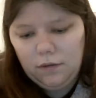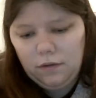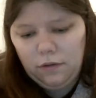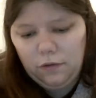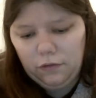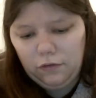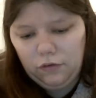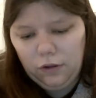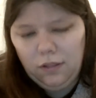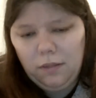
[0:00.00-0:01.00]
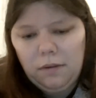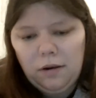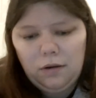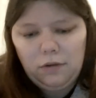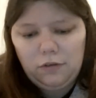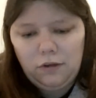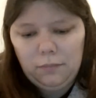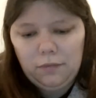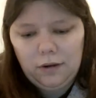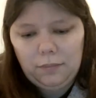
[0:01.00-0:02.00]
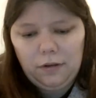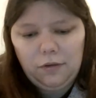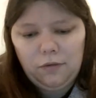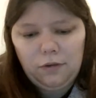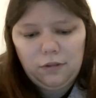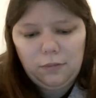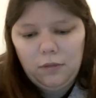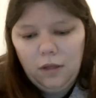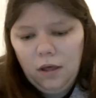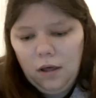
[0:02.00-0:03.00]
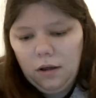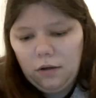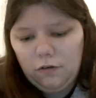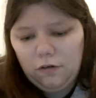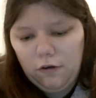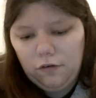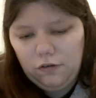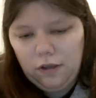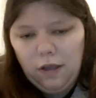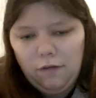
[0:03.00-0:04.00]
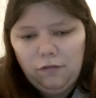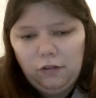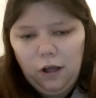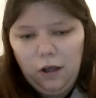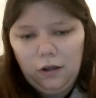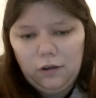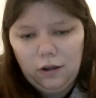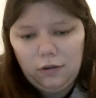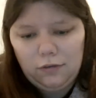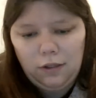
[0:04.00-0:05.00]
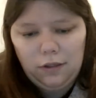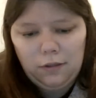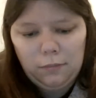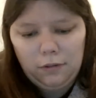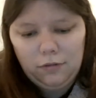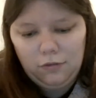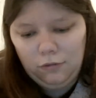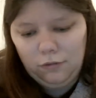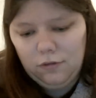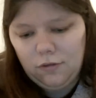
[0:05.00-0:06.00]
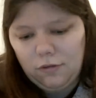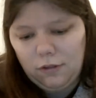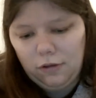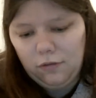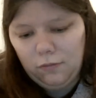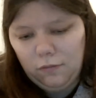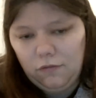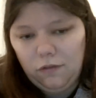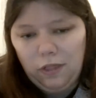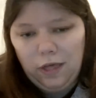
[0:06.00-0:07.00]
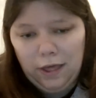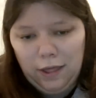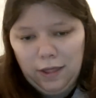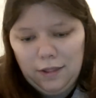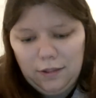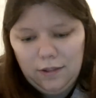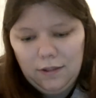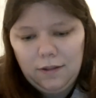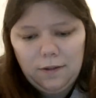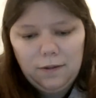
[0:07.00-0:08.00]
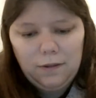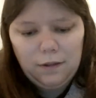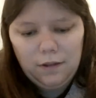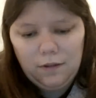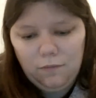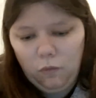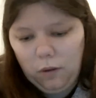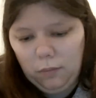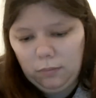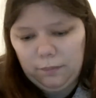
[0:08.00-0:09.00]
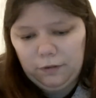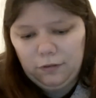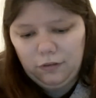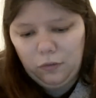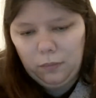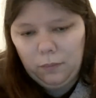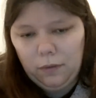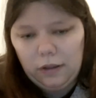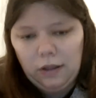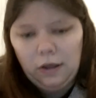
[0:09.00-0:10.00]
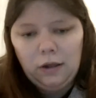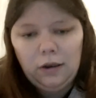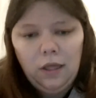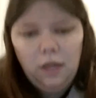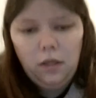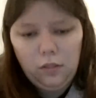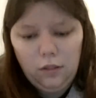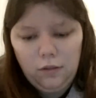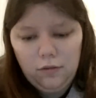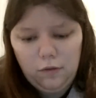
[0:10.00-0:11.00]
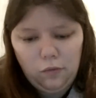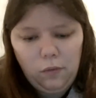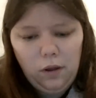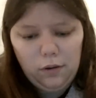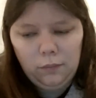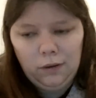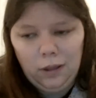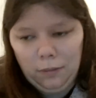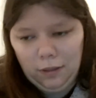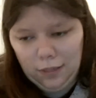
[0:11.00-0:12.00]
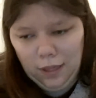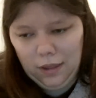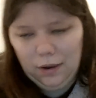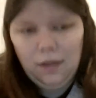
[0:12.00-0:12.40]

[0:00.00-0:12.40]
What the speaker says: you'll enjoy them. And also, I'm going to be doing some crochet vlog content coming soon, so stay tuned for that. We'll probably still be working on this sweater when I make that